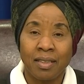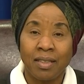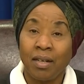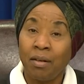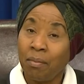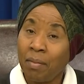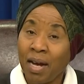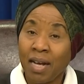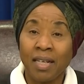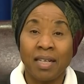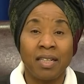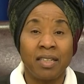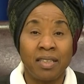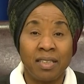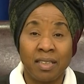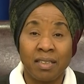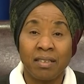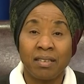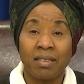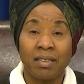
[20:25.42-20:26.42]
a
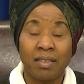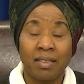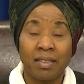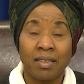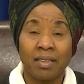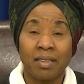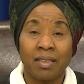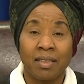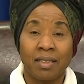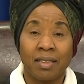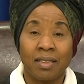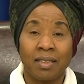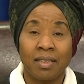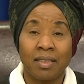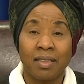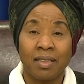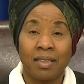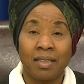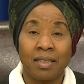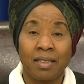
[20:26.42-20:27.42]
baggage,
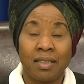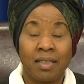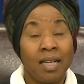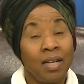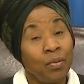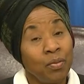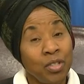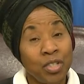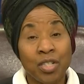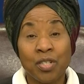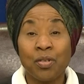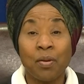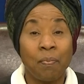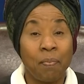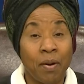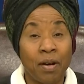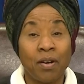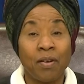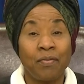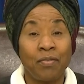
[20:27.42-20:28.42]
which is a
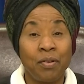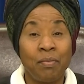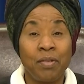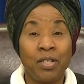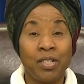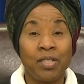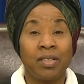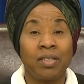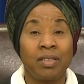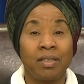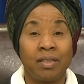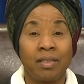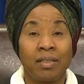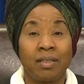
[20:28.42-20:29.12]
part of the mission.